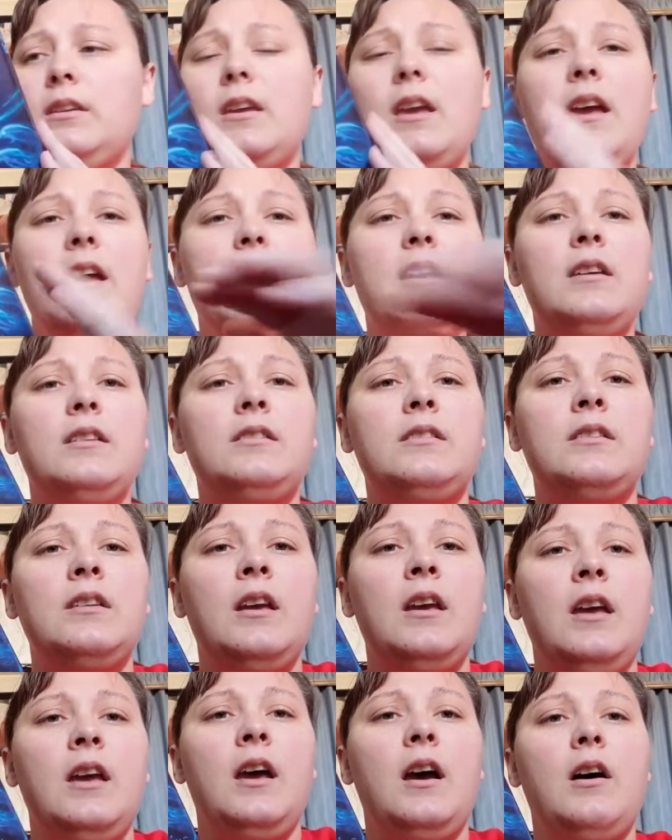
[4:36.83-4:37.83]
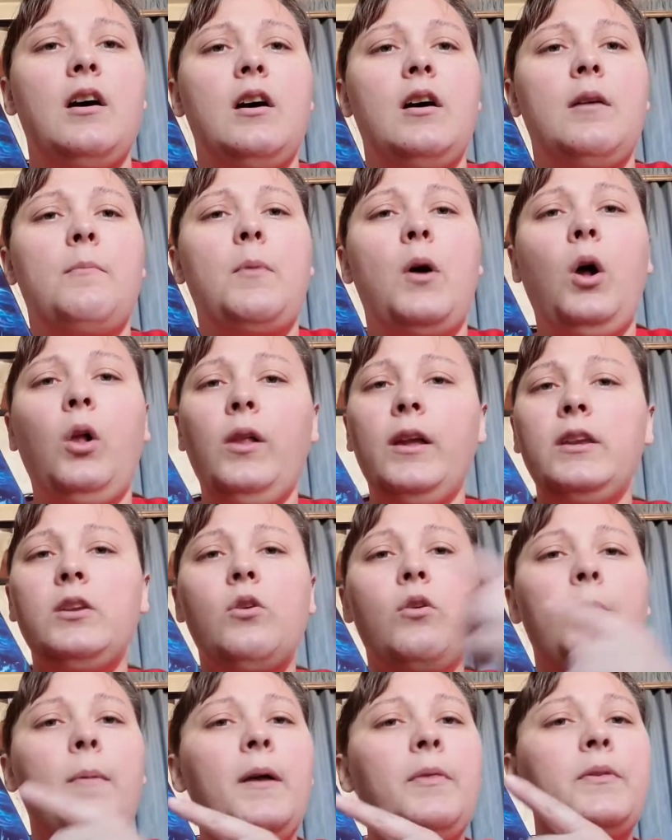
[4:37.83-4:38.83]
Yes. All I
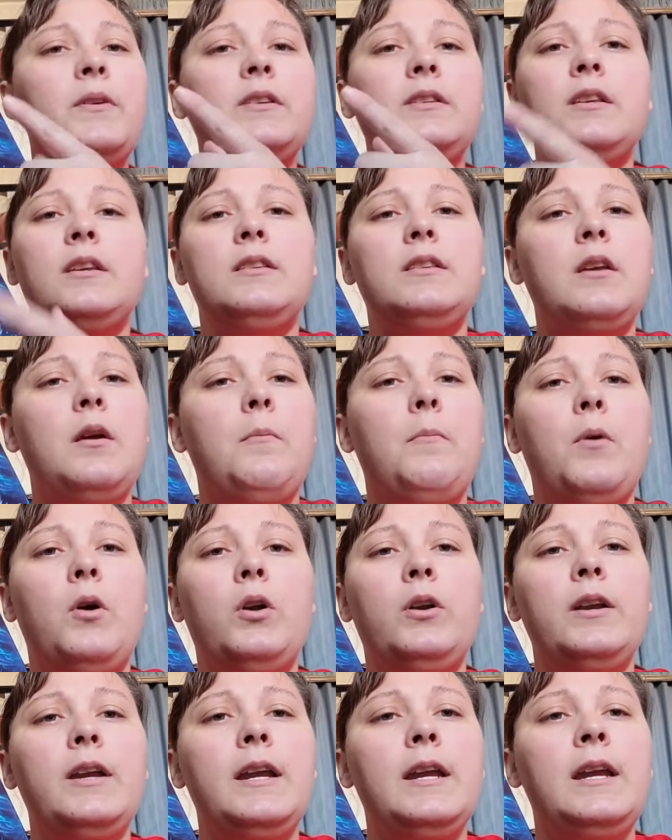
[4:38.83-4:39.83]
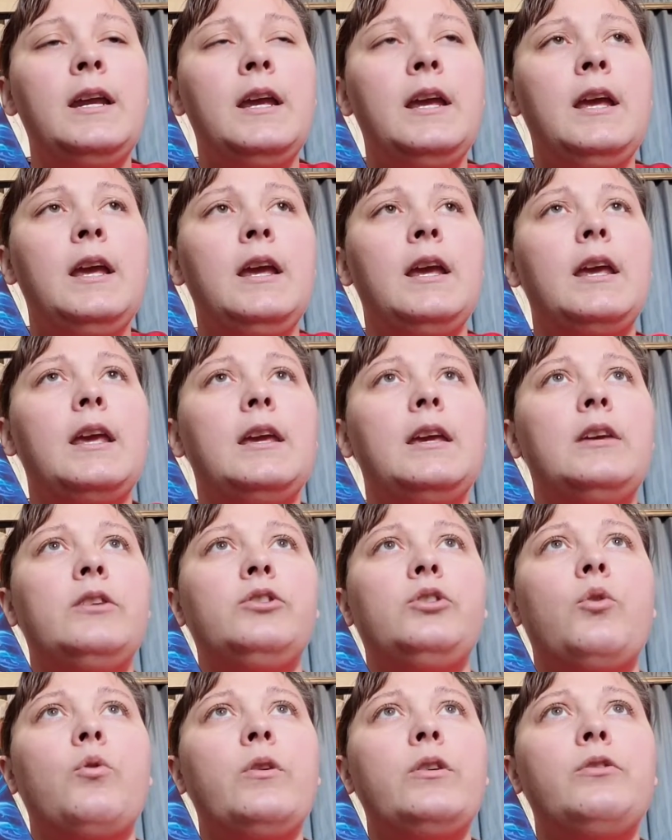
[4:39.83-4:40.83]
know about this is Amari
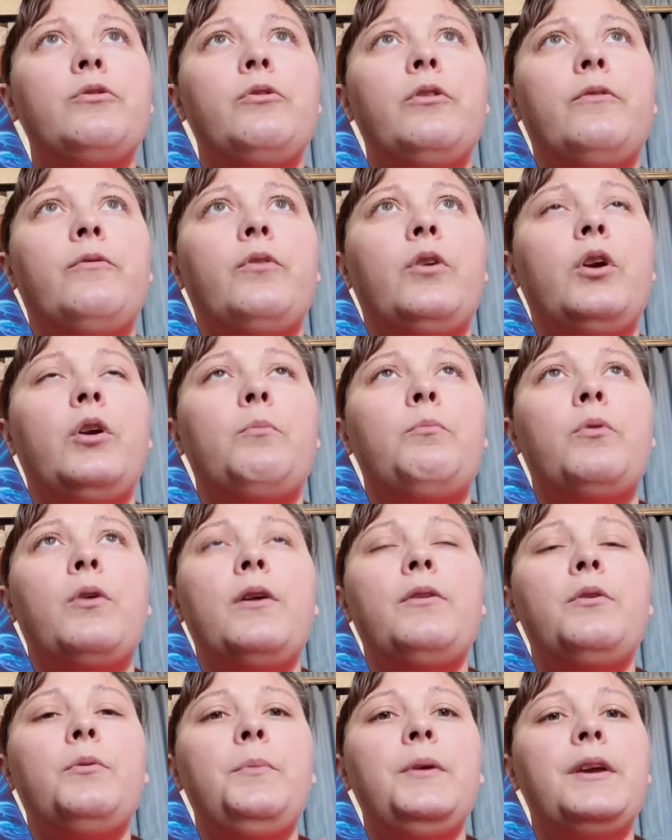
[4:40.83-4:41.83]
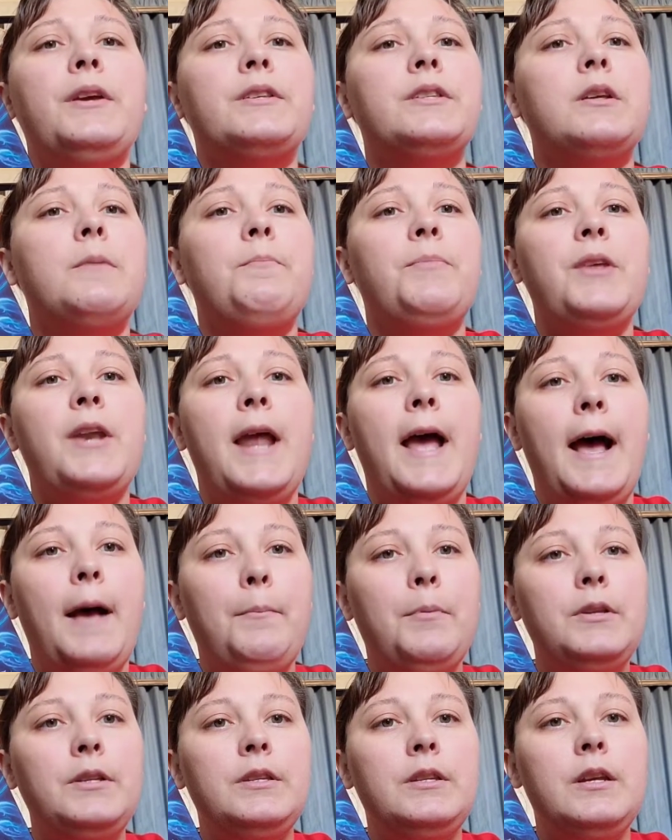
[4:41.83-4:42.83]
is going to look for her brother because something
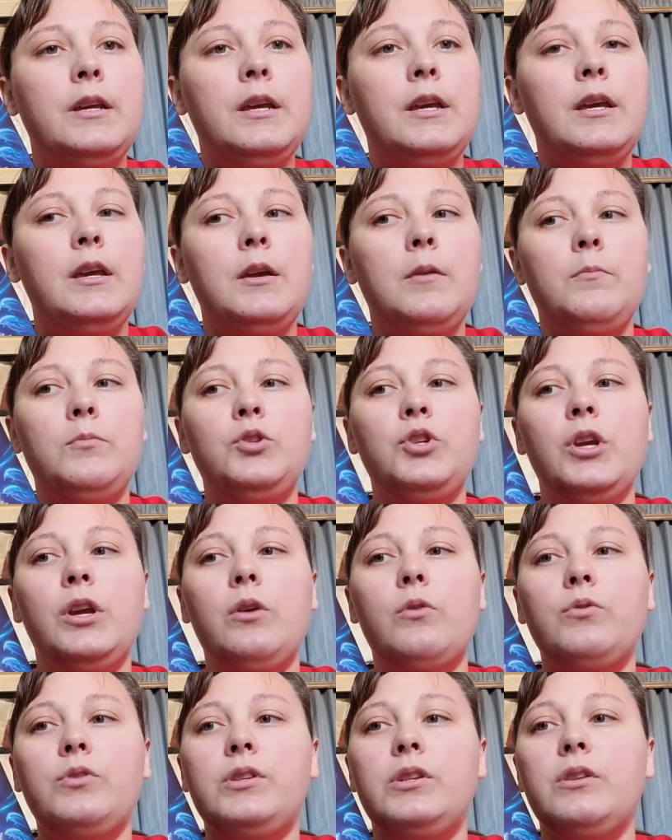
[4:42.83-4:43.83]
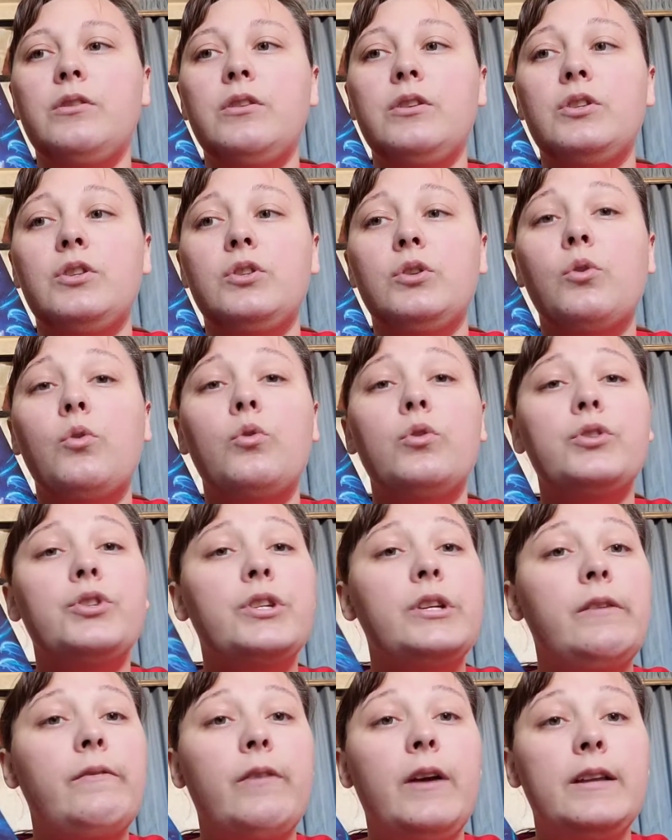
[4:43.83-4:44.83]
happens to him. She goes to this school
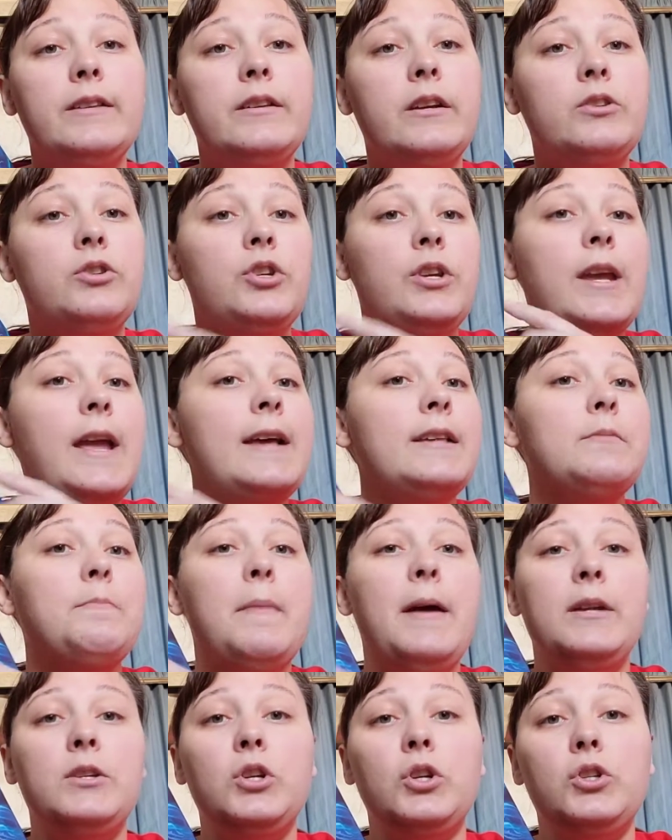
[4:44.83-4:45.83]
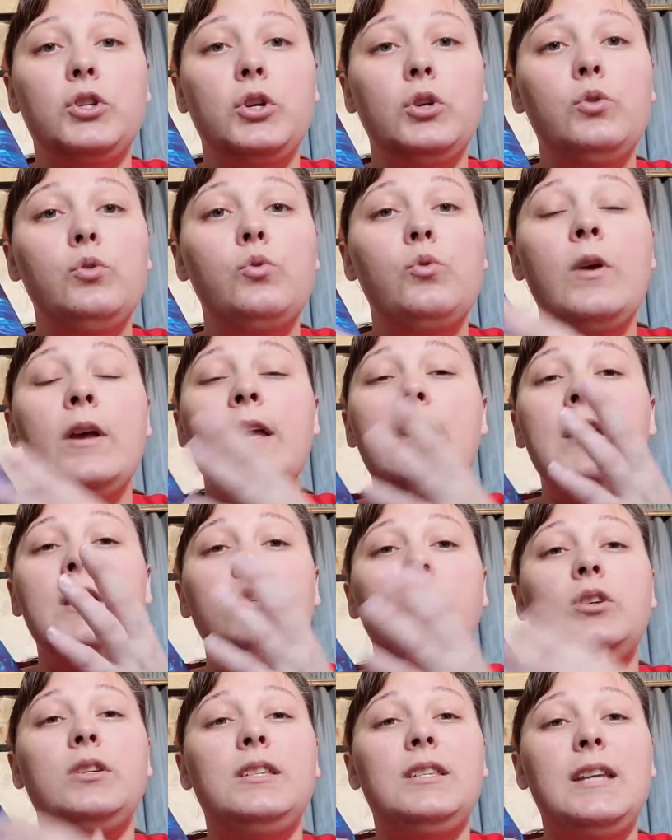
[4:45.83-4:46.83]
and she finds out she has magic too.
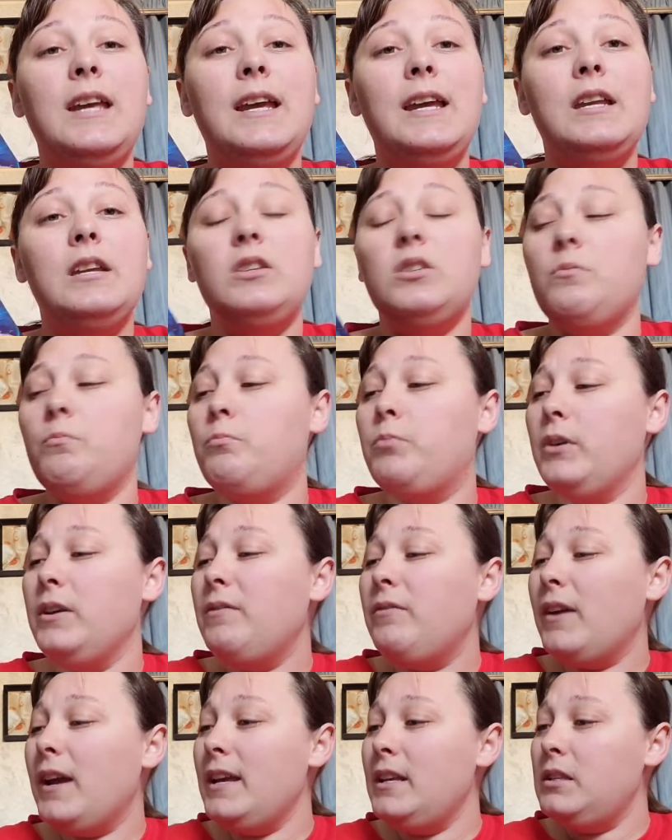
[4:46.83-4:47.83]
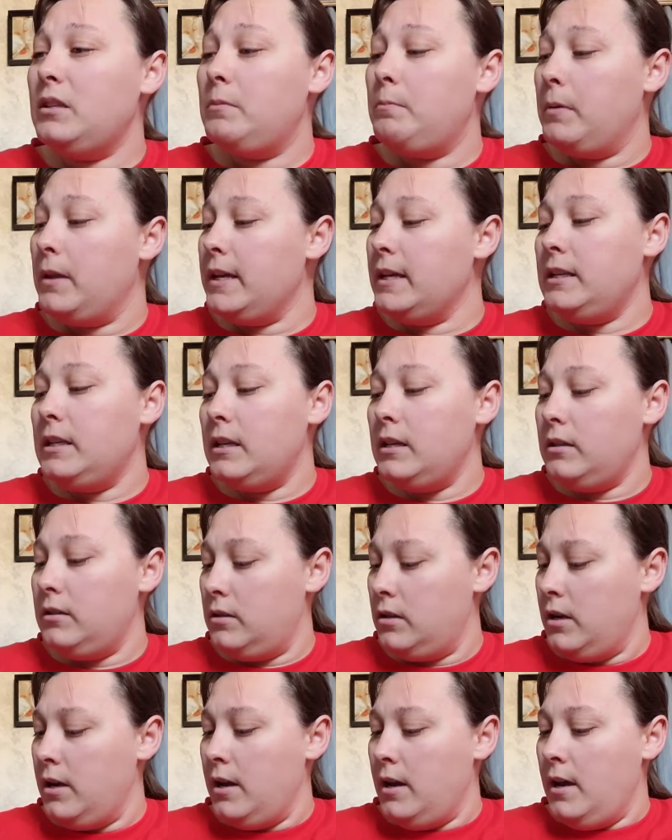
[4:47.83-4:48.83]
She's taking his briefcase
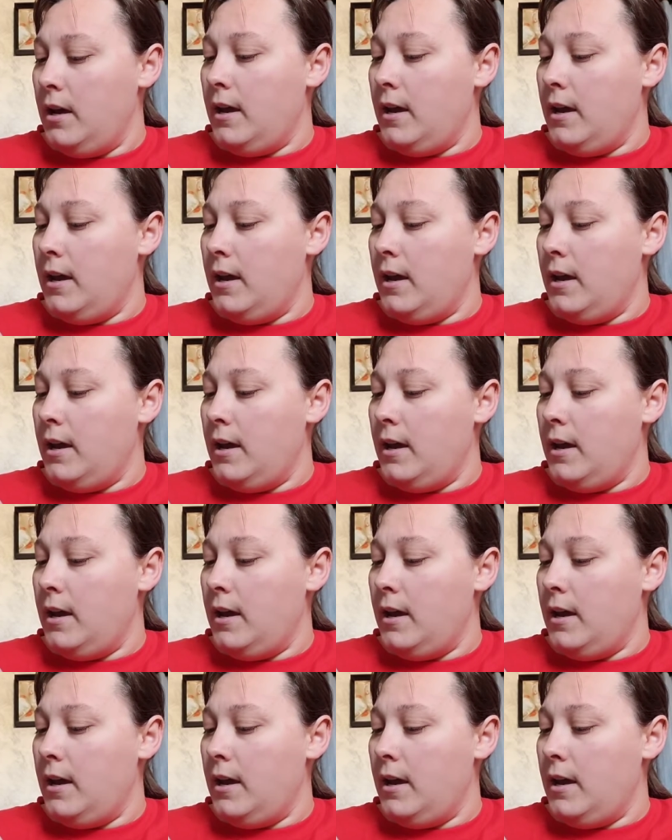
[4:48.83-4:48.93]
places